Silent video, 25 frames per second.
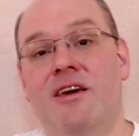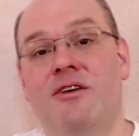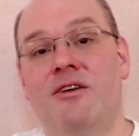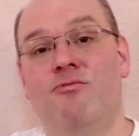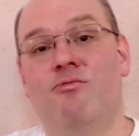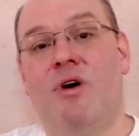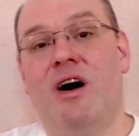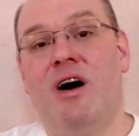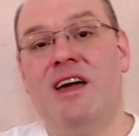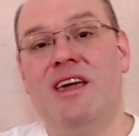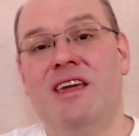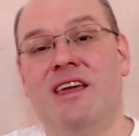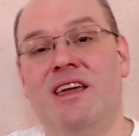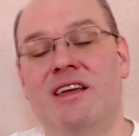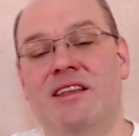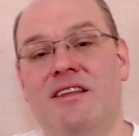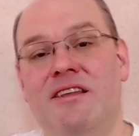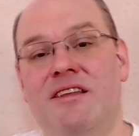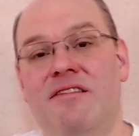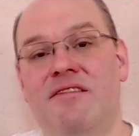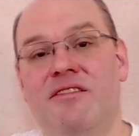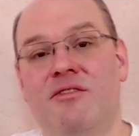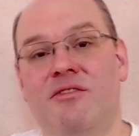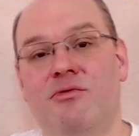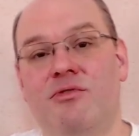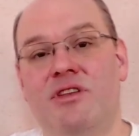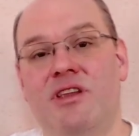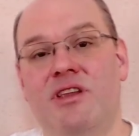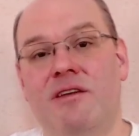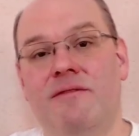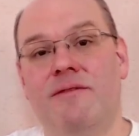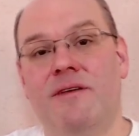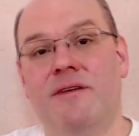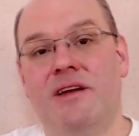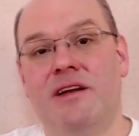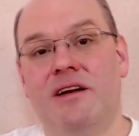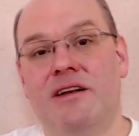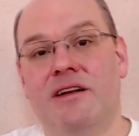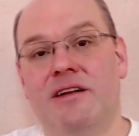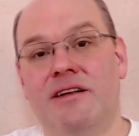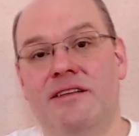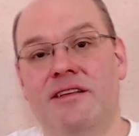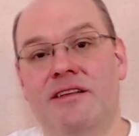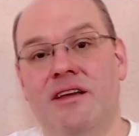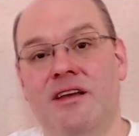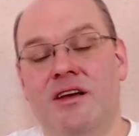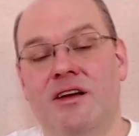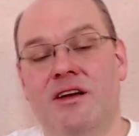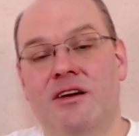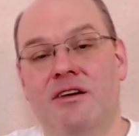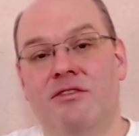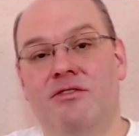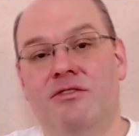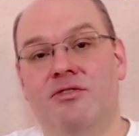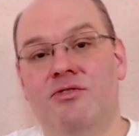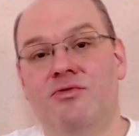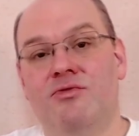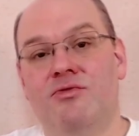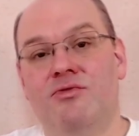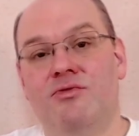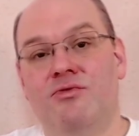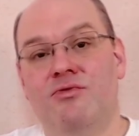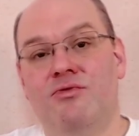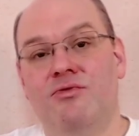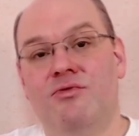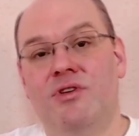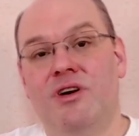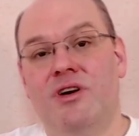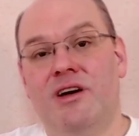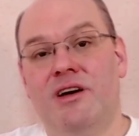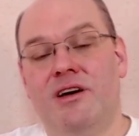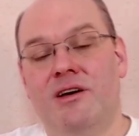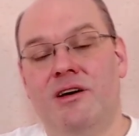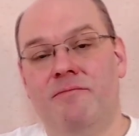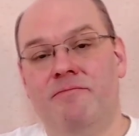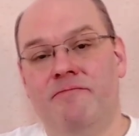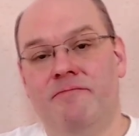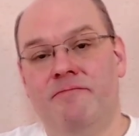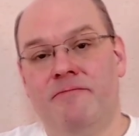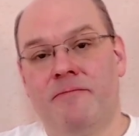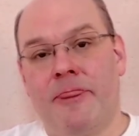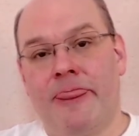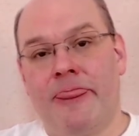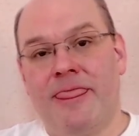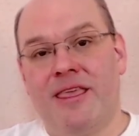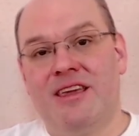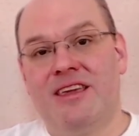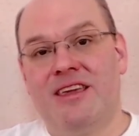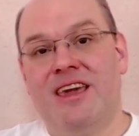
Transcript: why it is so difficult to um,